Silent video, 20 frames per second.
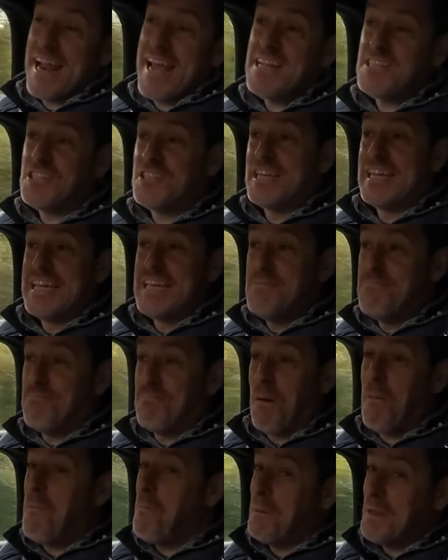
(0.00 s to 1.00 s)
actually,
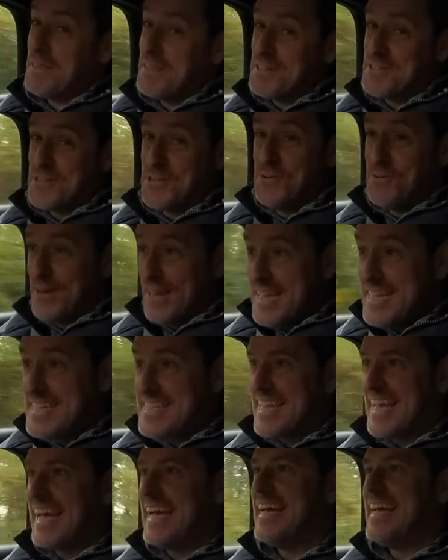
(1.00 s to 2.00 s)
probably the 2
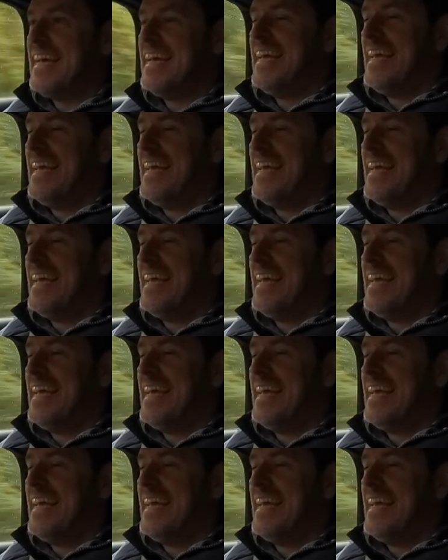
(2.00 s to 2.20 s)
litre